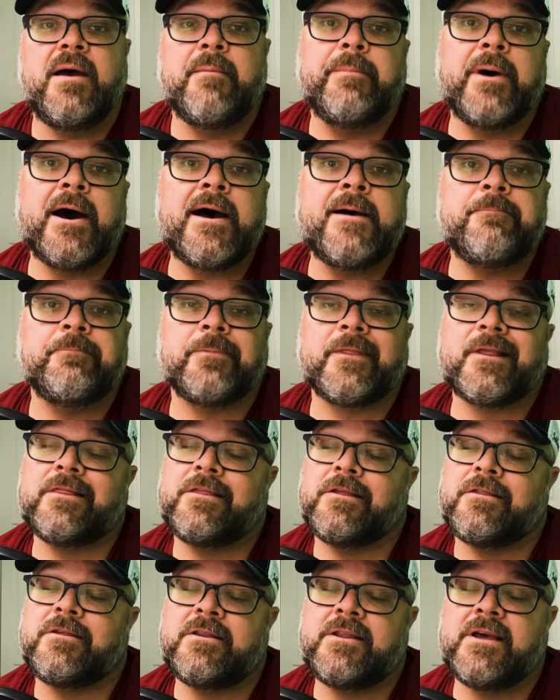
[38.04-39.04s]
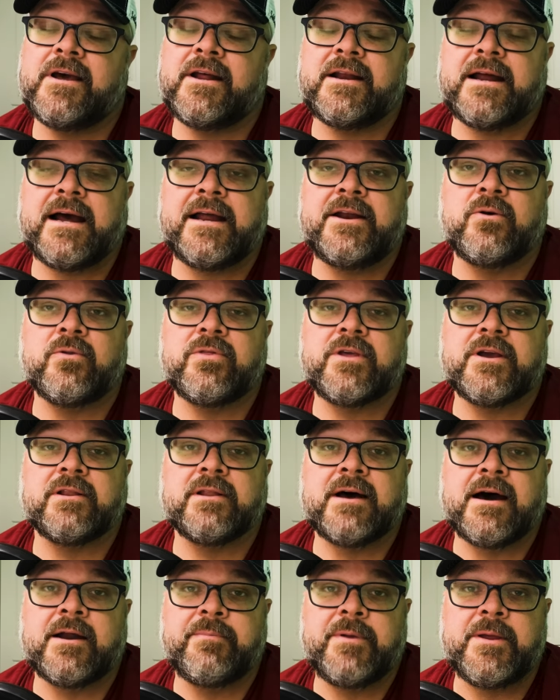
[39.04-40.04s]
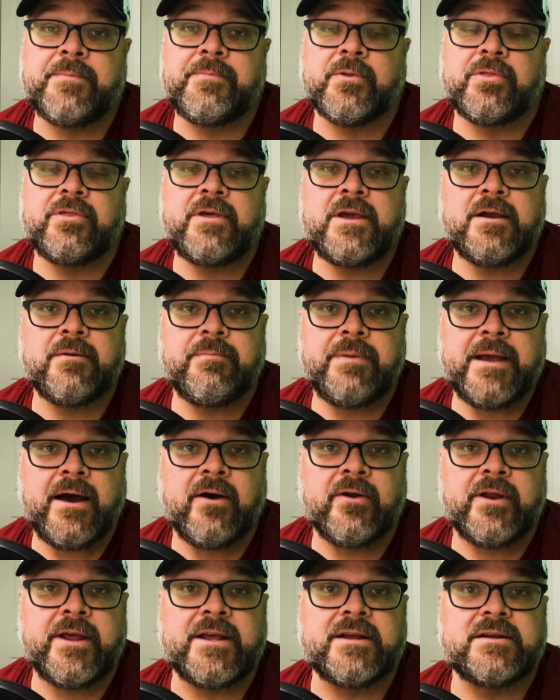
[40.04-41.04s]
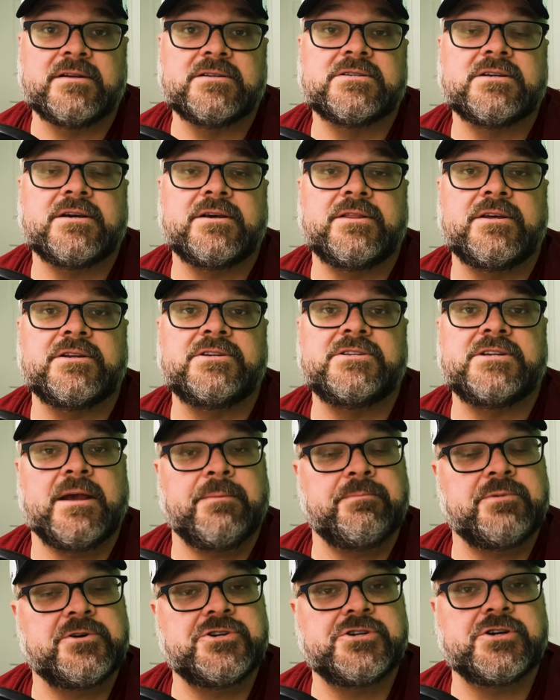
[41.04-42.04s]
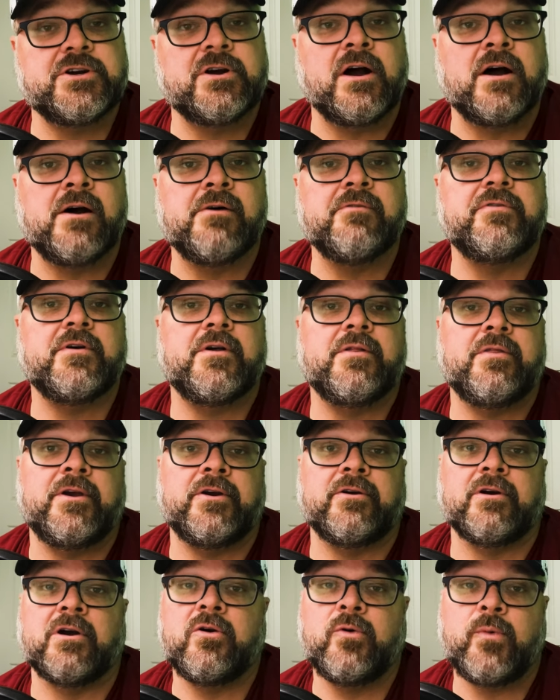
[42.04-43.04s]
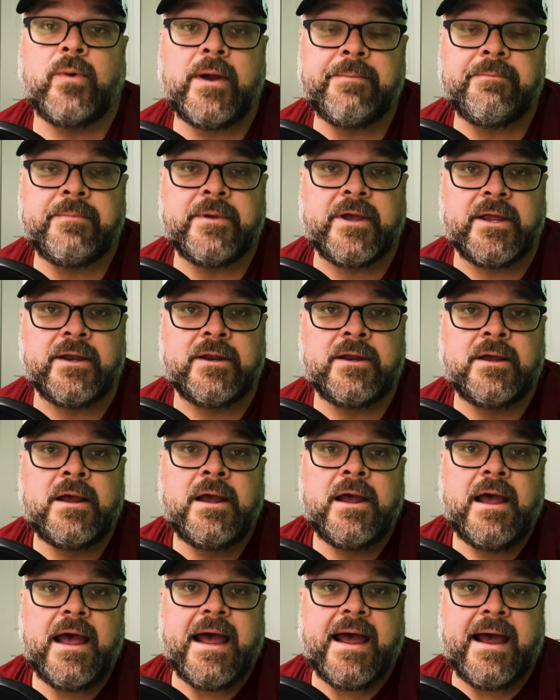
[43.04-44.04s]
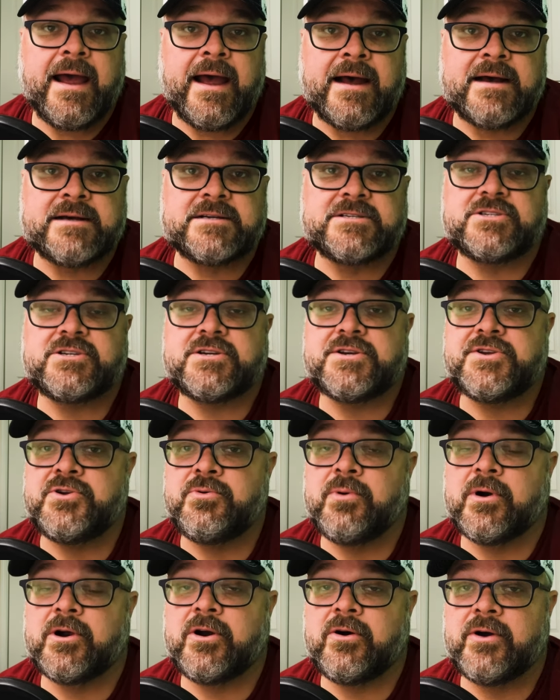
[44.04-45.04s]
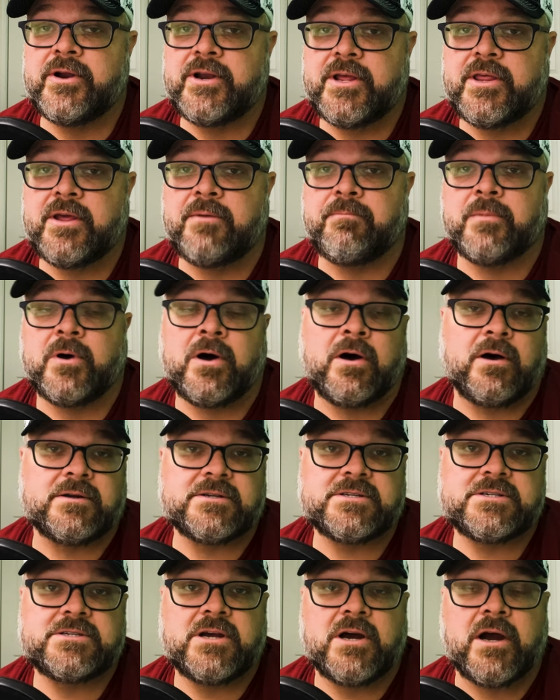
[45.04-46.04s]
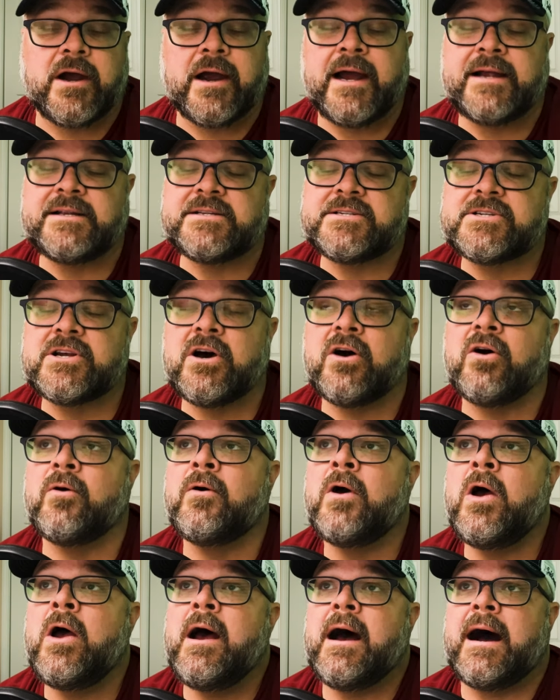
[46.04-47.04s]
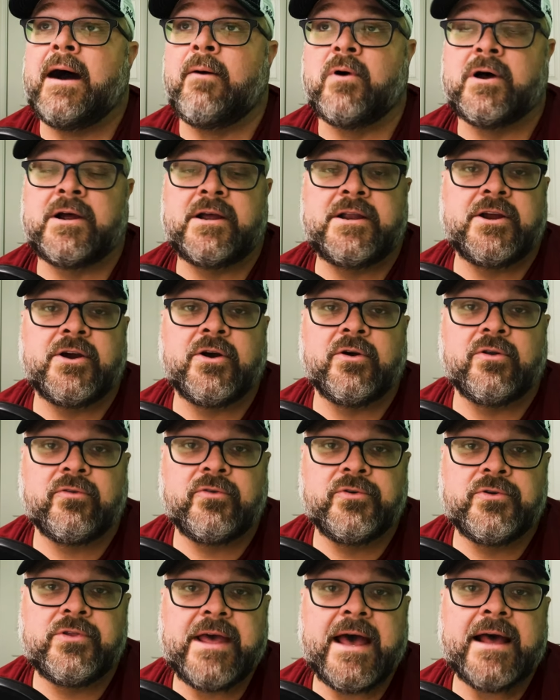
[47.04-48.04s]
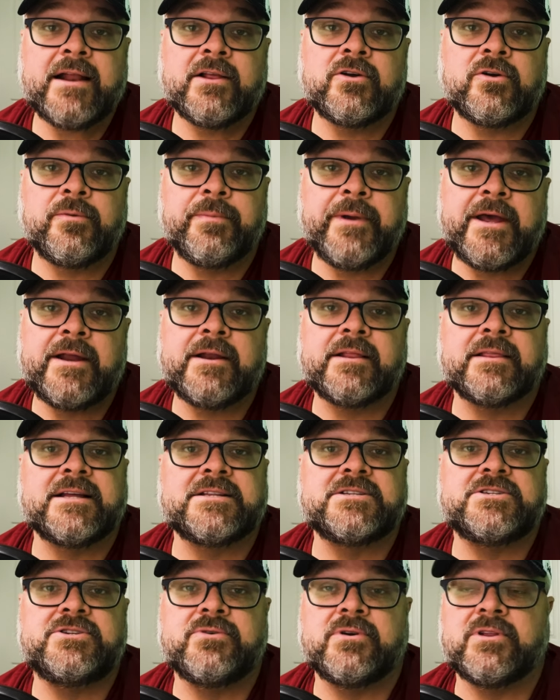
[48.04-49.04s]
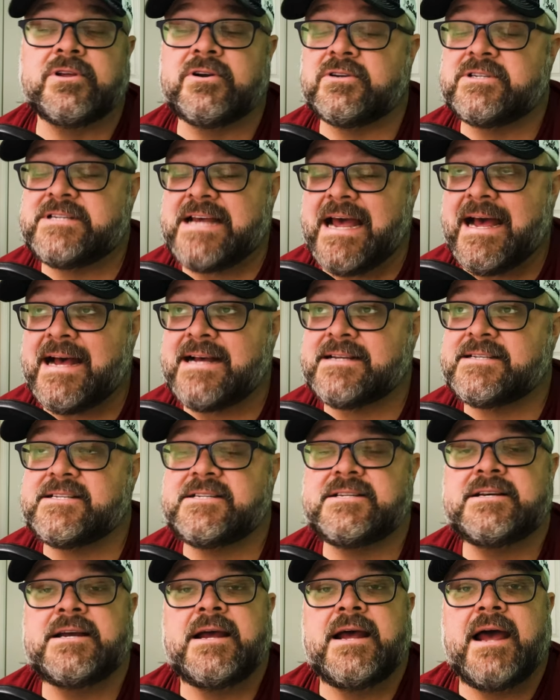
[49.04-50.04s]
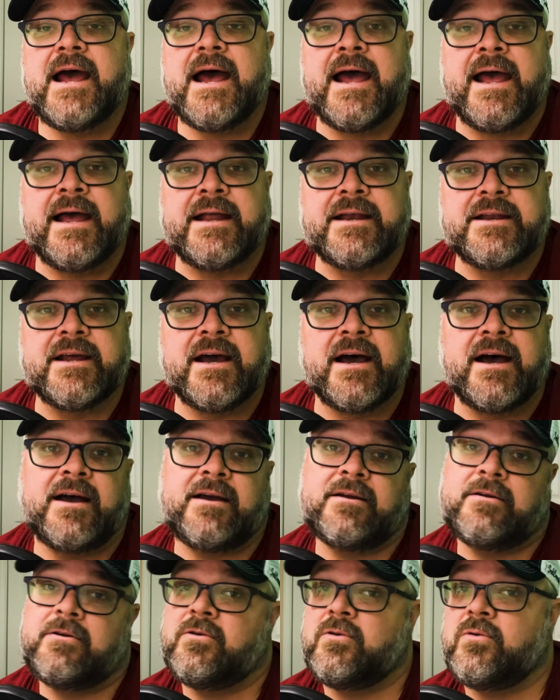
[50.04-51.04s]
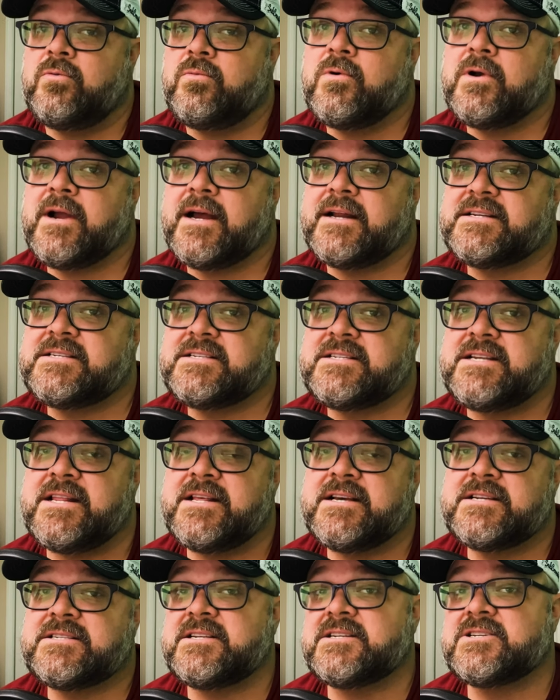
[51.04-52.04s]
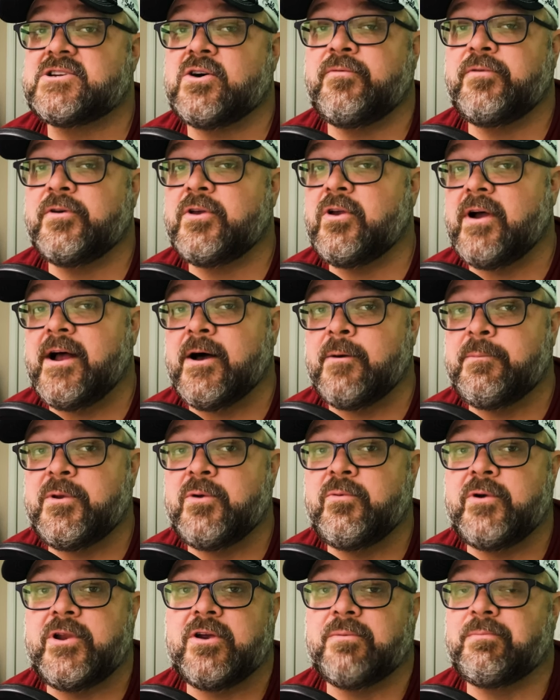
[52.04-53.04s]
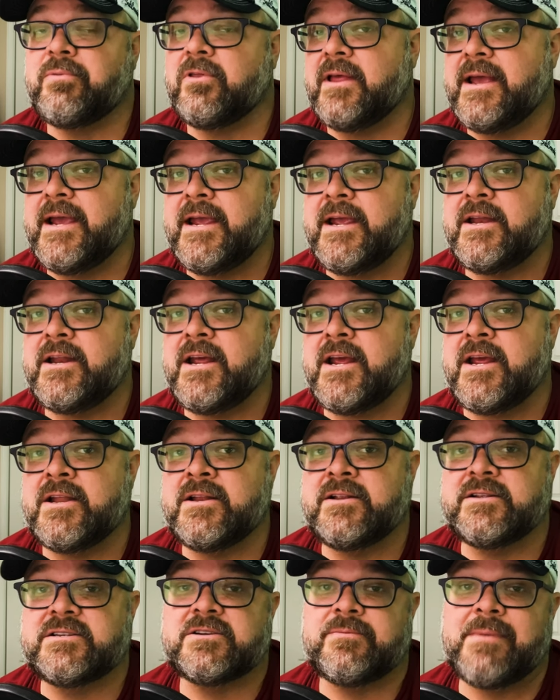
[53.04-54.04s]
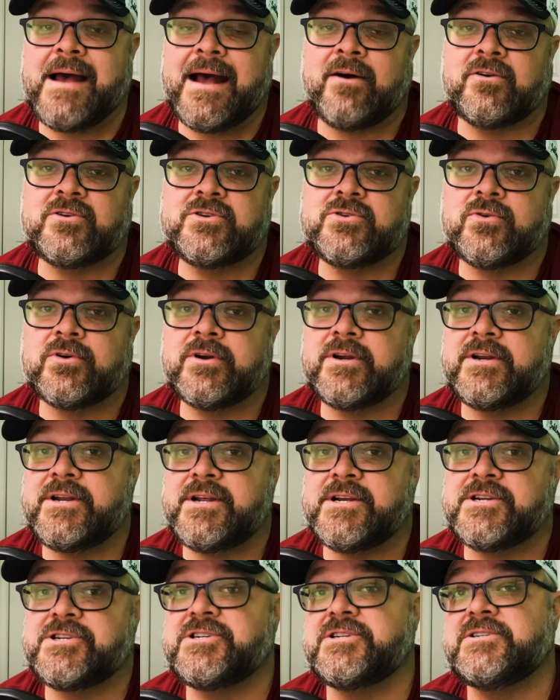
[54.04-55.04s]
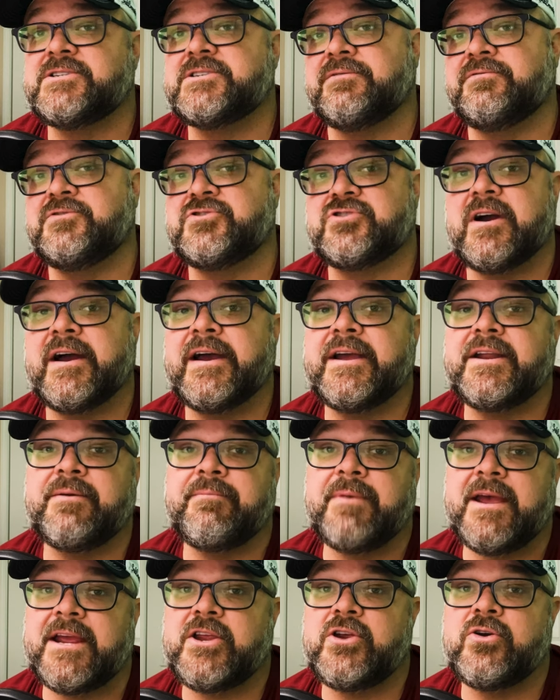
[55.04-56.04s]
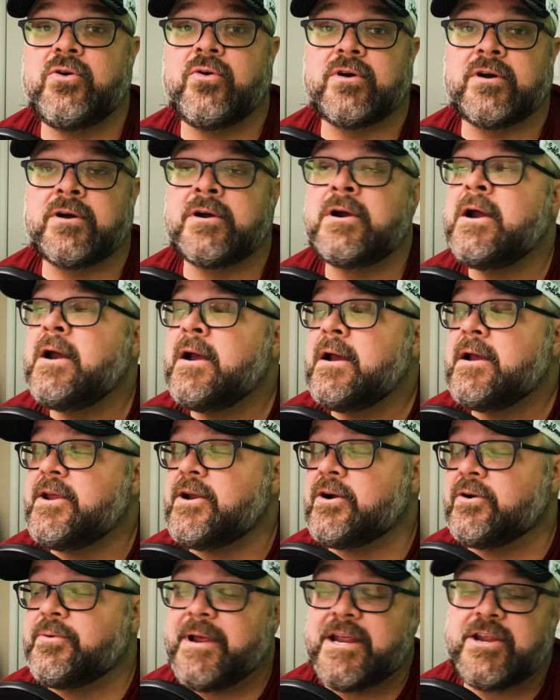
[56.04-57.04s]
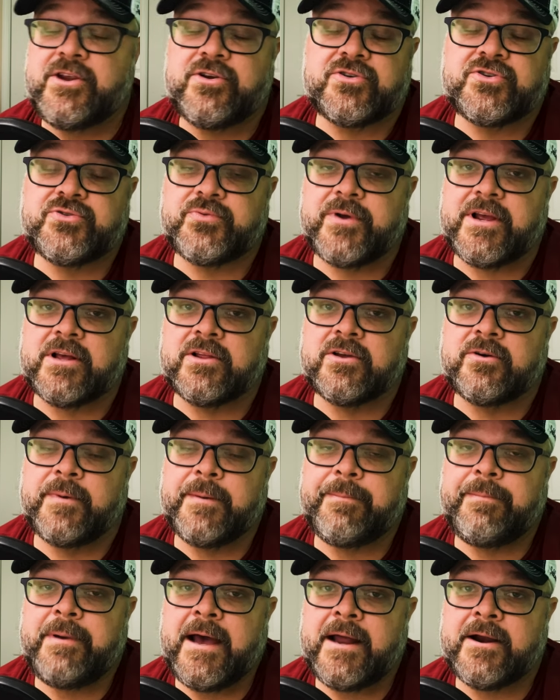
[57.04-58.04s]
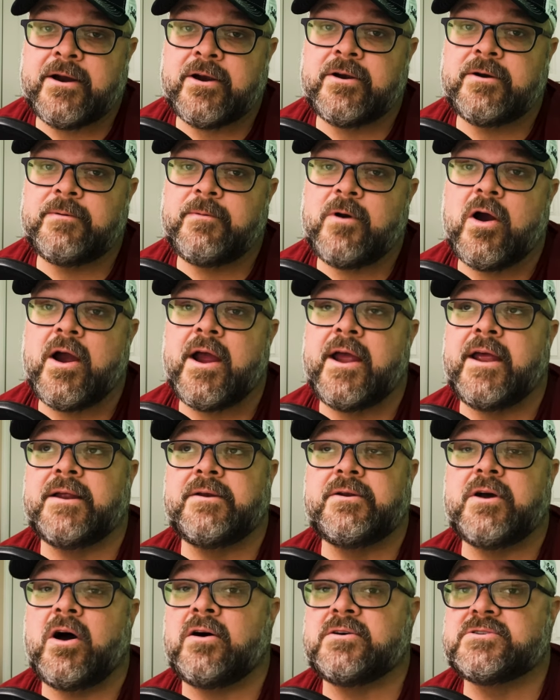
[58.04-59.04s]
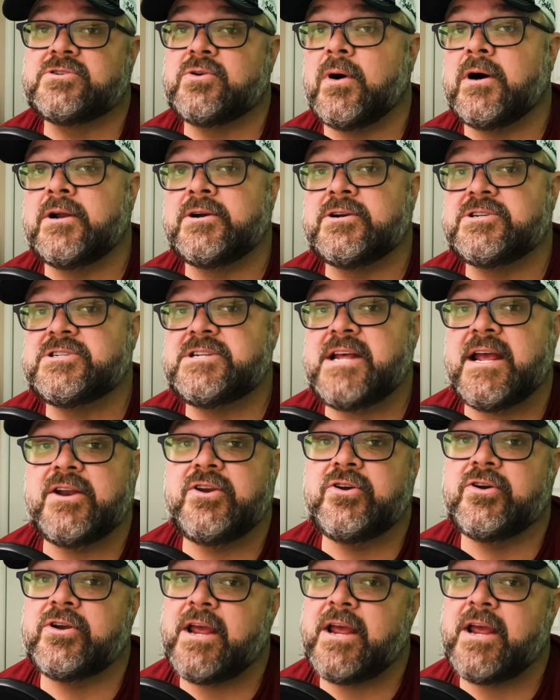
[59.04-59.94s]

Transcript: But the thing that I don't think a lot of people think about is the temperature of their equipment as you are going to hit balls. All right, so I wanted to go through that a little bit. Let's do a little test and uh, we'll kind of see this. This hopefully will help you when you're playing in some outdoor conditions of trying to make your, you know, make your swing a little bit better and also understand your